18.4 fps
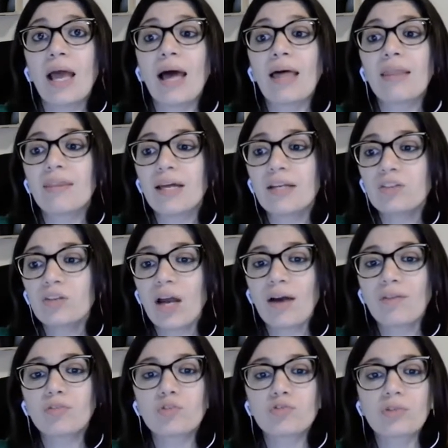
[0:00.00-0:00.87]
And then you
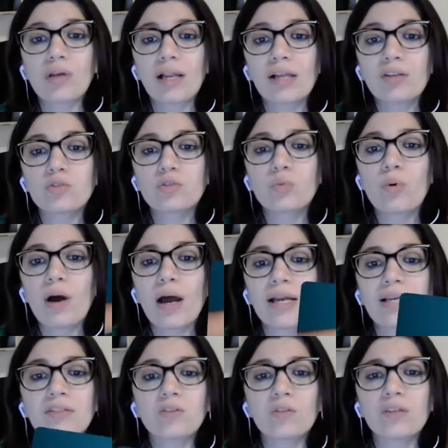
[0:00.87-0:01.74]
have to tell us,
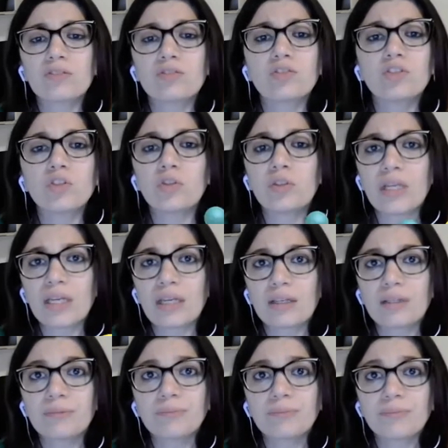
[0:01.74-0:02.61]
why is this unique?